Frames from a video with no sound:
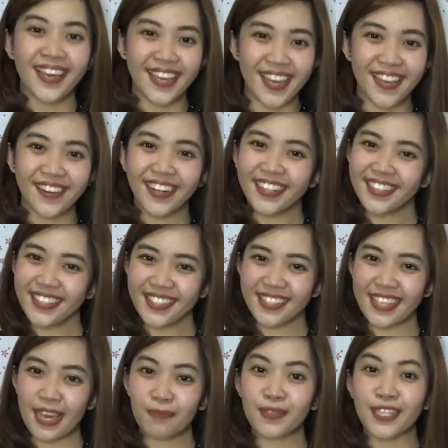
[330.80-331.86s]
Here are the
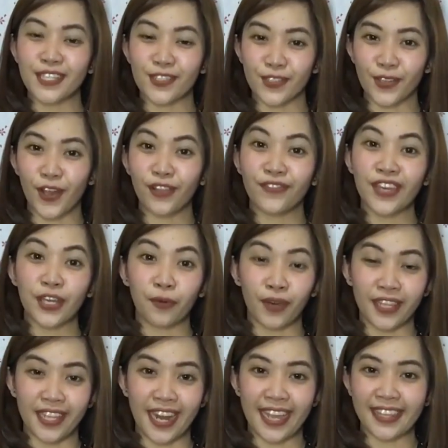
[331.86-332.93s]
steps in solving
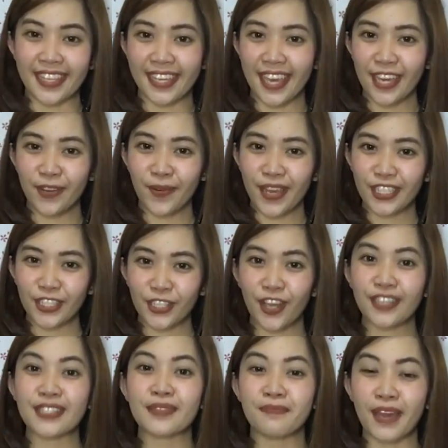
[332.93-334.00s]
quadratic
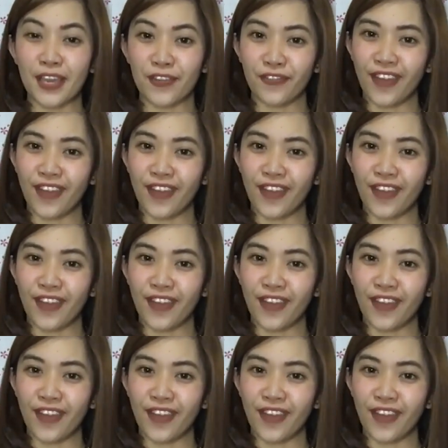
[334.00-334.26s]
equations by